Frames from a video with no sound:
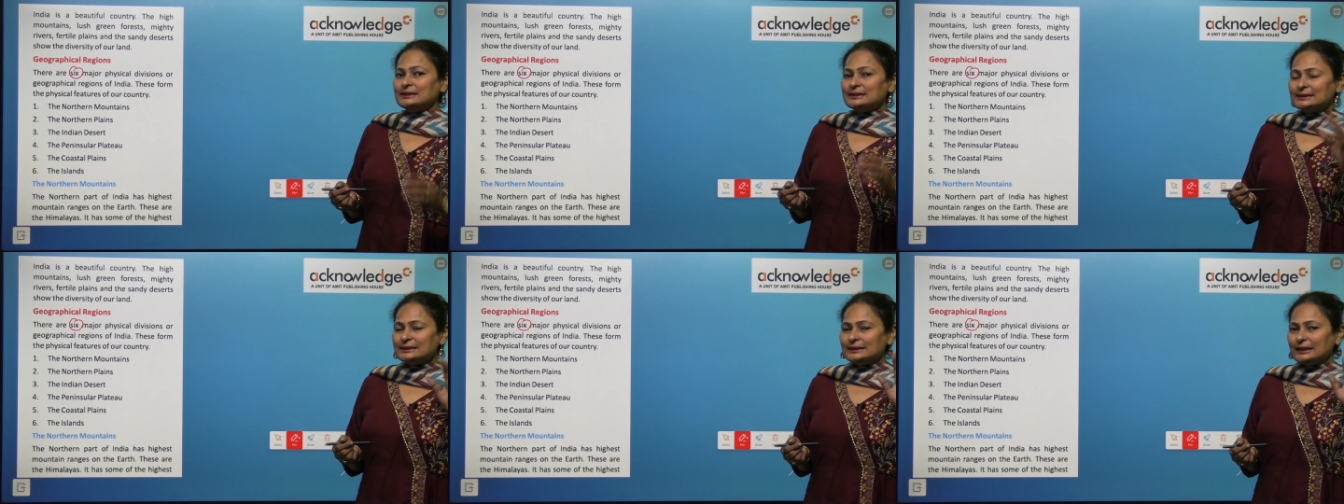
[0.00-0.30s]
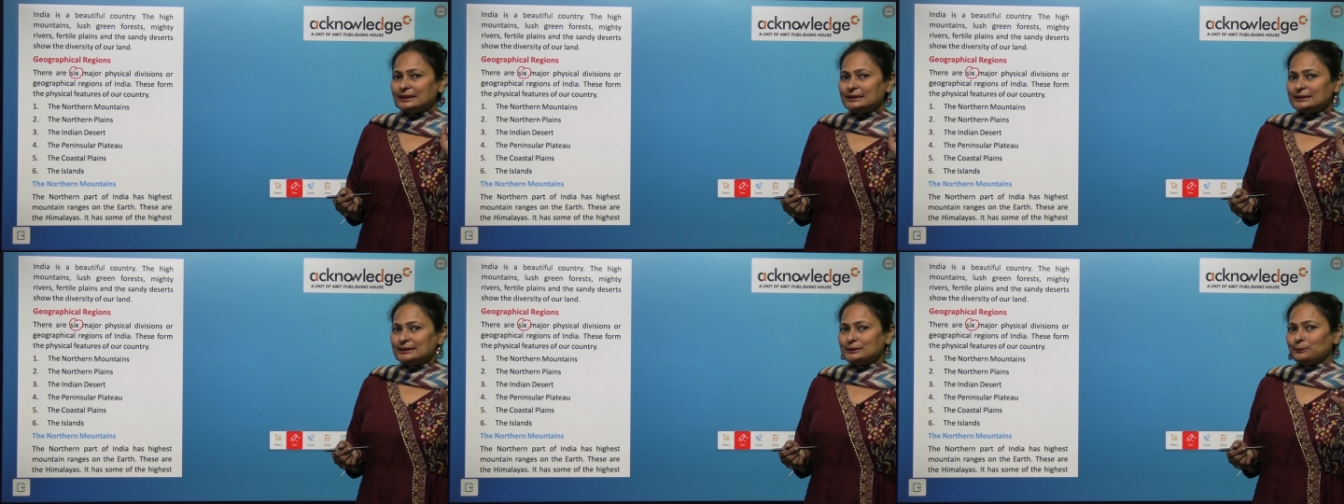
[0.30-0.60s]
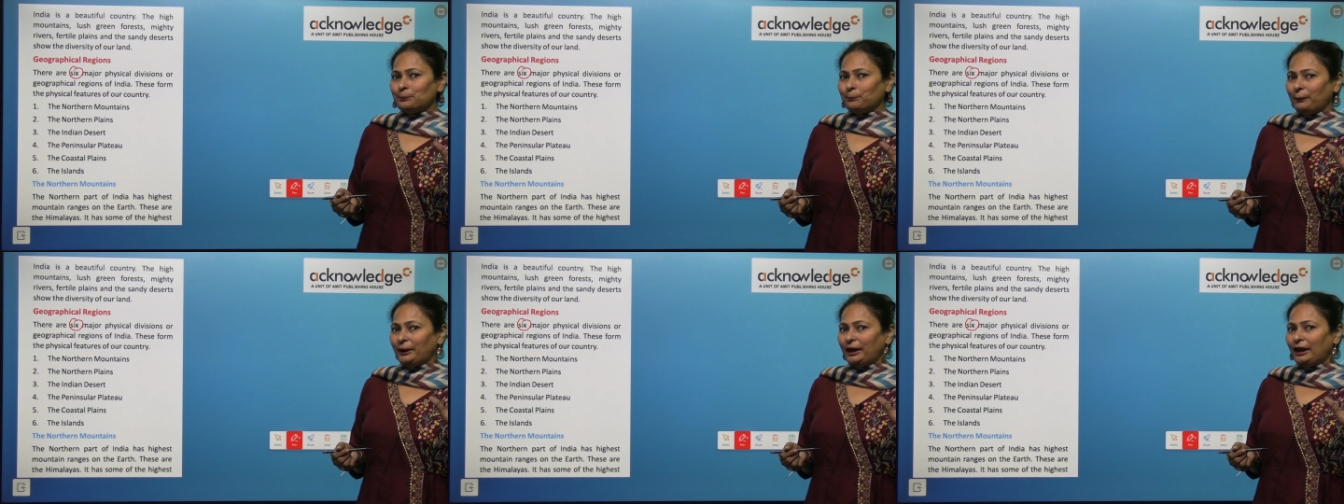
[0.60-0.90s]

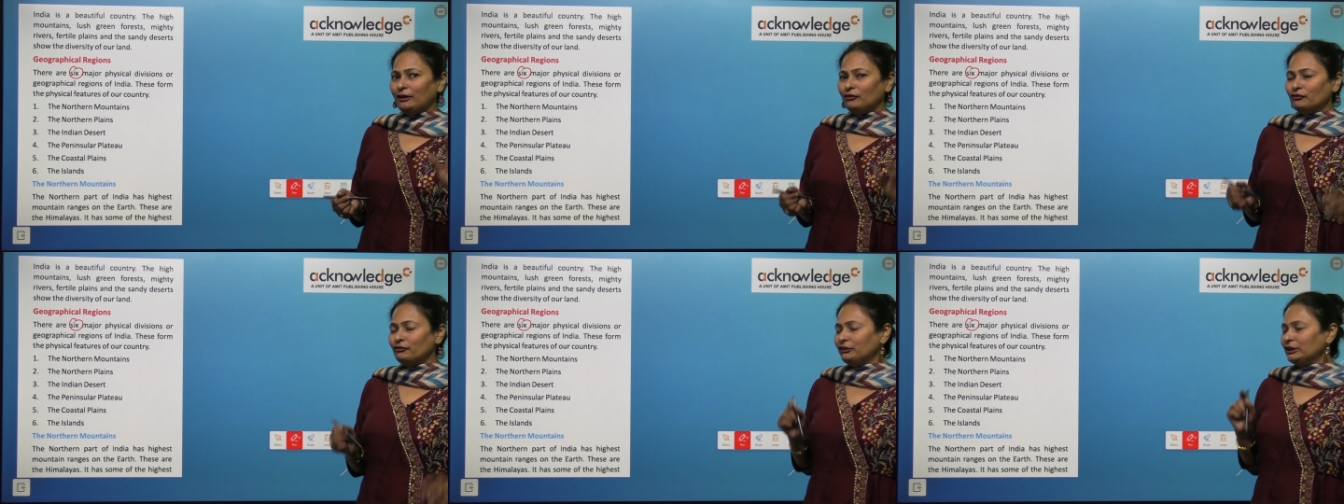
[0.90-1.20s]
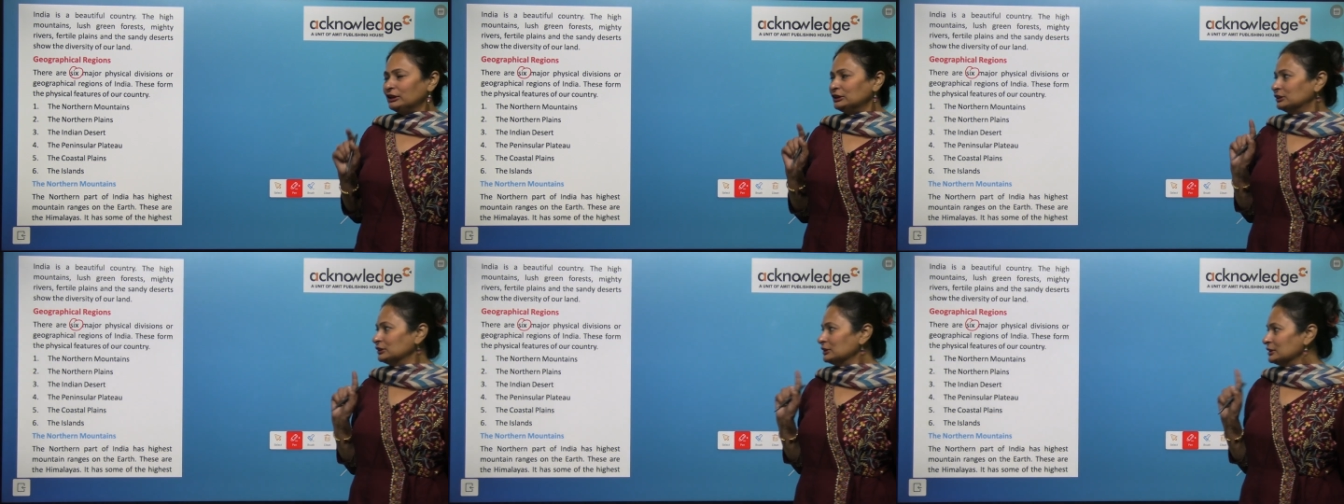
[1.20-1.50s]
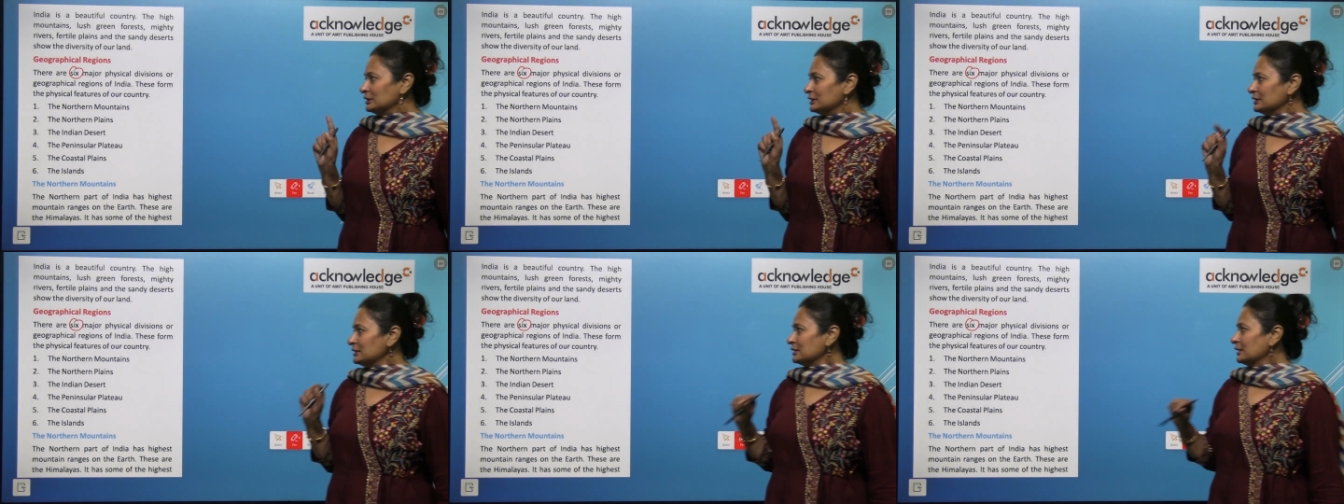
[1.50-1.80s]
6 main
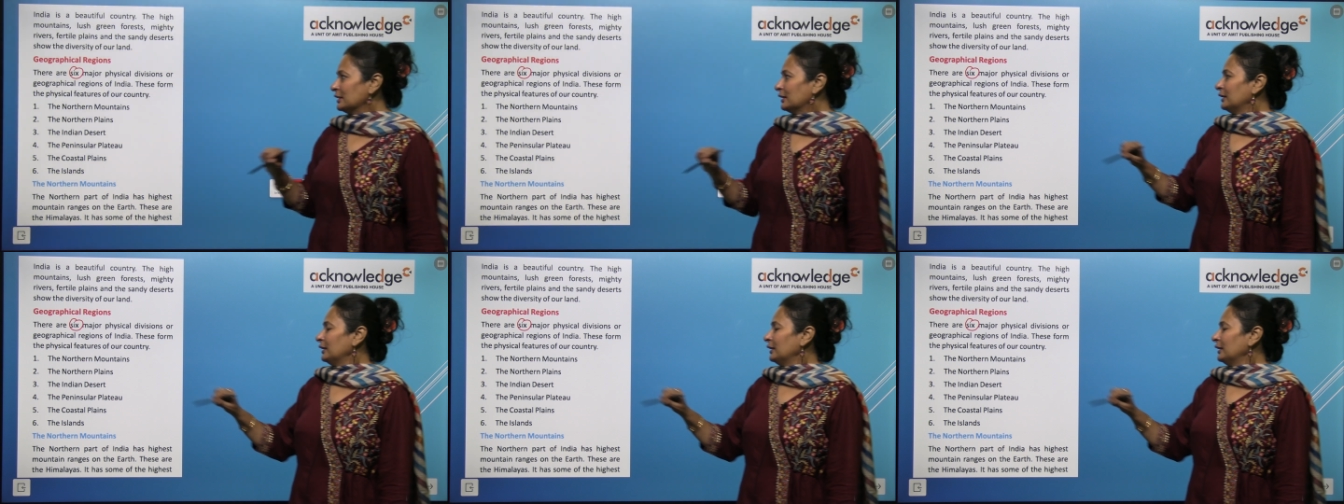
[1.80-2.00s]
features